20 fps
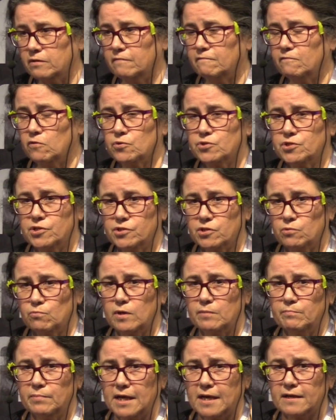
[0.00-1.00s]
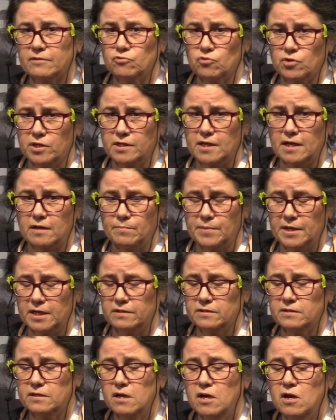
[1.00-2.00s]
versus the red-black tree
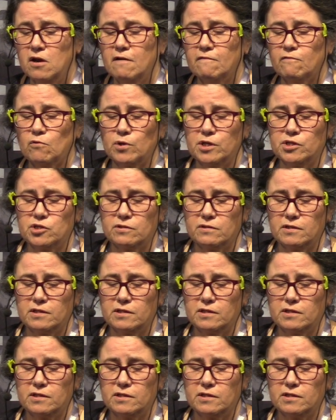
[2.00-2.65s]
database for each of